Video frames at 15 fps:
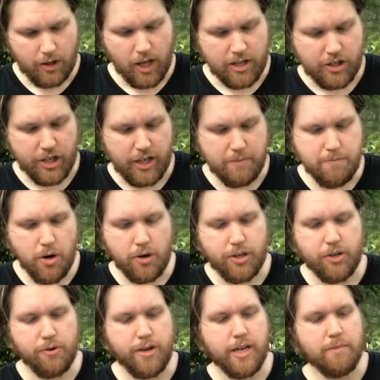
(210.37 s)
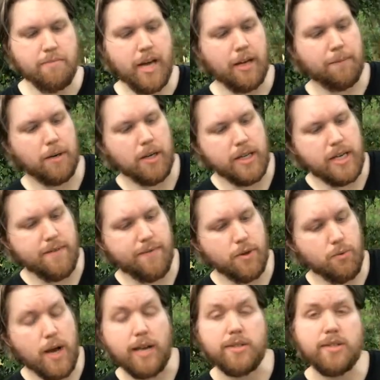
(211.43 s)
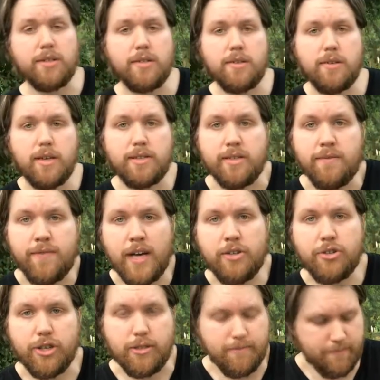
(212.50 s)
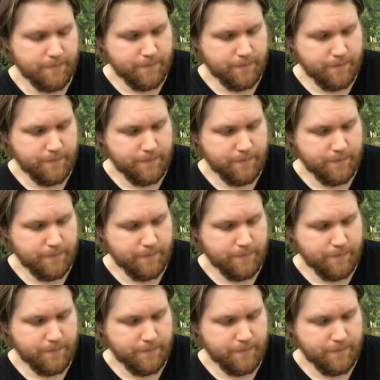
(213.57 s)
Clutching at mercury and make-believe, the rest is invention.